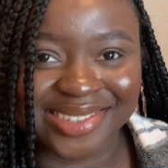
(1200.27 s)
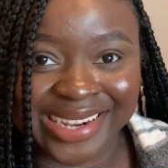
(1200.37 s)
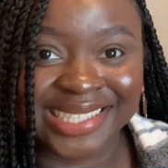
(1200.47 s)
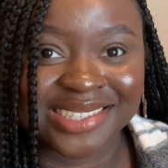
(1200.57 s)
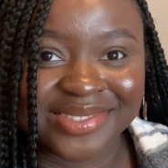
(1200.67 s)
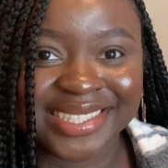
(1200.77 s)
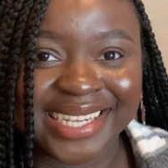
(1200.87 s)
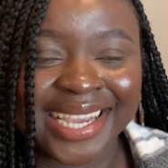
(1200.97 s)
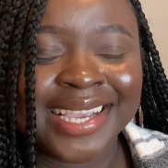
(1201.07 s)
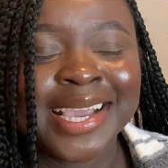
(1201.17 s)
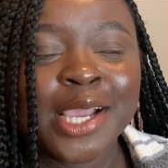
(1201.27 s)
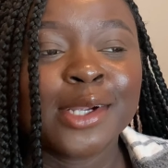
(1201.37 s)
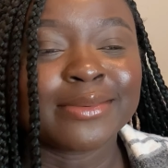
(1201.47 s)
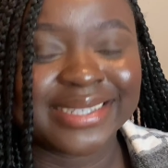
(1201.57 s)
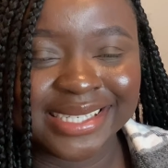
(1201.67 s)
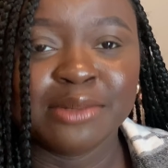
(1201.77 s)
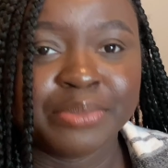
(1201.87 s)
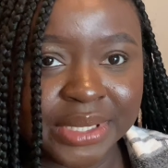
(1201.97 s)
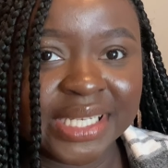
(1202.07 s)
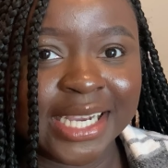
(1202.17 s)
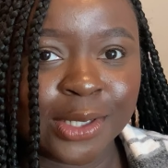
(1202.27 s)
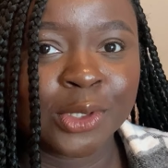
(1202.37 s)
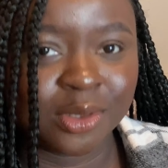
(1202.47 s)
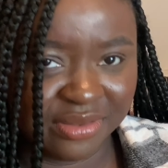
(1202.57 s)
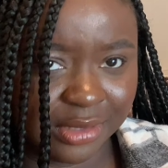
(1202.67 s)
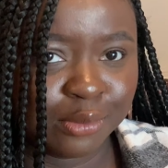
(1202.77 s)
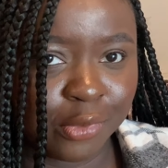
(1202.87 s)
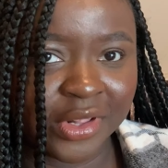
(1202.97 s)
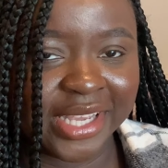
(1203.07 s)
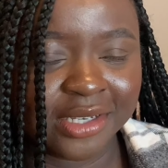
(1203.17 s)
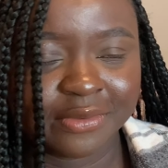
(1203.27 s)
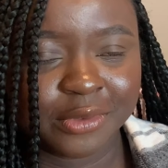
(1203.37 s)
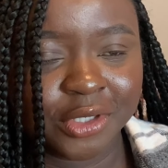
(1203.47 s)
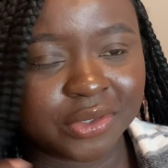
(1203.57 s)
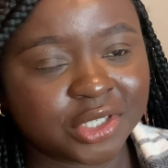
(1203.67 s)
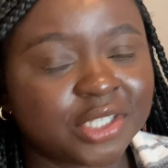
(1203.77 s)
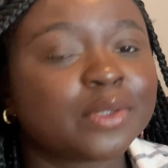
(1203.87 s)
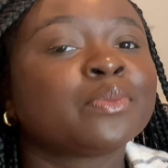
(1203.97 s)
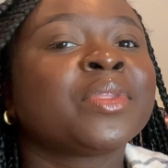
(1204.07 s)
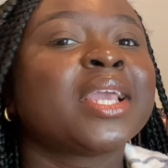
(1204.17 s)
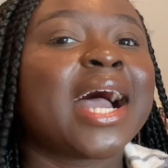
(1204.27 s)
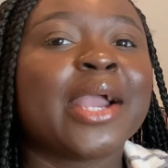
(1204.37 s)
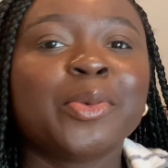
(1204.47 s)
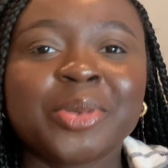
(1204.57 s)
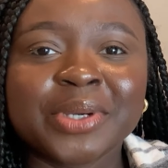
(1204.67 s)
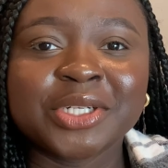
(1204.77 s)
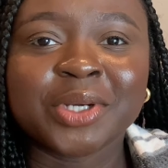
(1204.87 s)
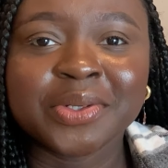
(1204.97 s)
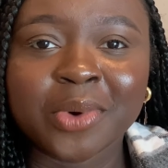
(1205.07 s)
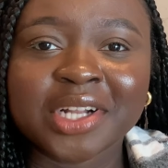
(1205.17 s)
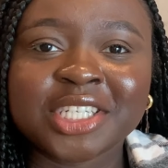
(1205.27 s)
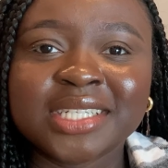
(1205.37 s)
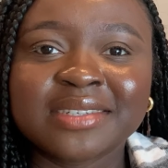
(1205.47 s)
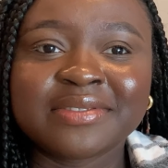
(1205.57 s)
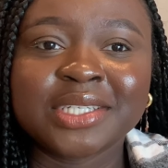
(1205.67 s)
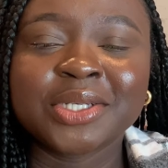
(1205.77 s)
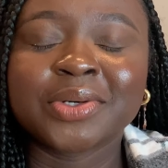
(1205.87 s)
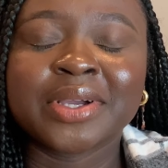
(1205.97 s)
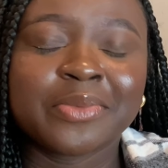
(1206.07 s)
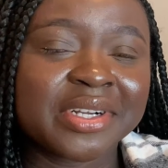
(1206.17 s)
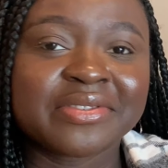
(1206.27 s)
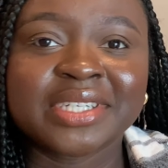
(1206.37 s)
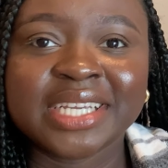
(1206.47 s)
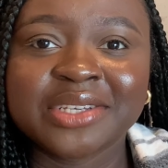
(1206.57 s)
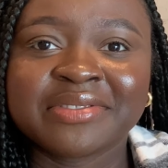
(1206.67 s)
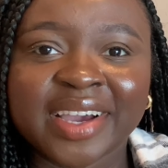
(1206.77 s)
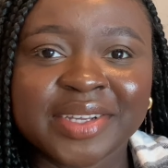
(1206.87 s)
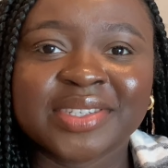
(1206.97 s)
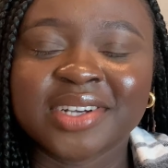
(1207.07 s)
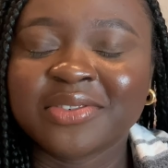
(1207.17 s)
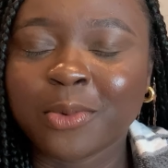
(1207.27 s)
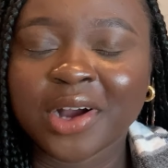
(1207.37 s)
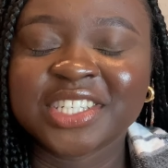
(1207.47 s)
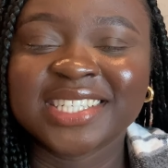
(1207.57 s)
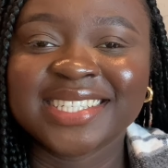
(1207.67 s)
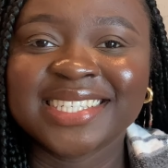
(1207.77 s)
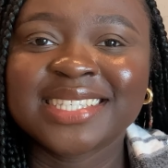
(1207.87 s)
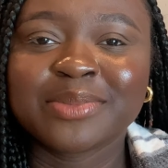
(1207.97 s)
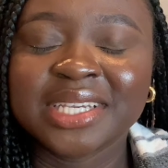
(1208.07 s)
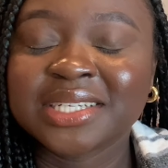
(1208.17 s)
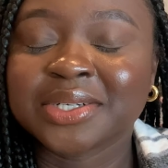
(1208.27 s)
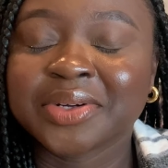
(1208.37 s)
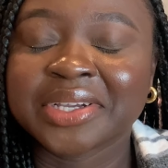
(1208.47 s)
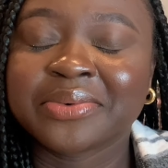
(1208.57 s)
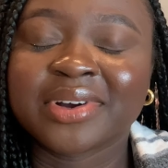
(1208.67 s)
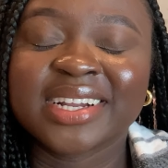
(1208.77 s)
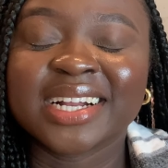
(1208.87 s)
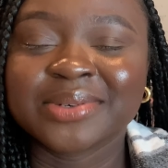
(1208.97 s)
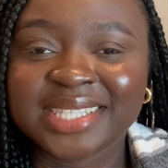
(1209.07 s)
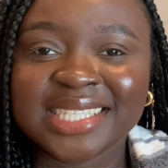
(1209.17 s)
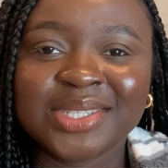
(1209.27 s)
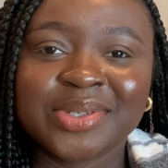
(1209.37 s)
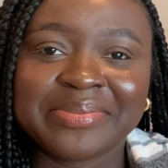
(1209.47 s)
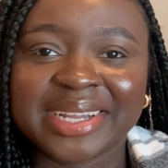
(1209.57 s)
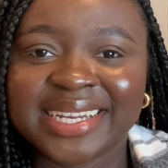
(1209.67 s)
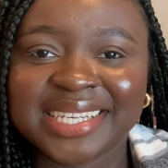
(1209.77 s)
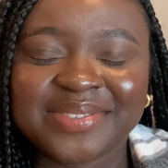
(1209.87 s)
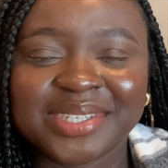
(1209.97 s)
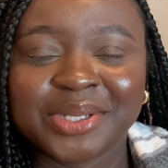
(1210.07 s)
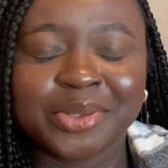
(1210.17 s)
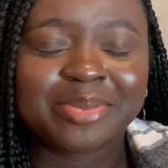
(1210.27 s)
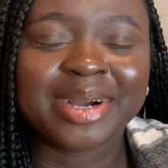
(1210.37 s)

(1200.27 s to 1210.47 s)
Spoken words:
the rest of the day reading BL to feel more like a Fujoshi. I hope you enjoyed watching the video, and whatever day you find yourself watching this, make it a great one, and I will see you in my next video.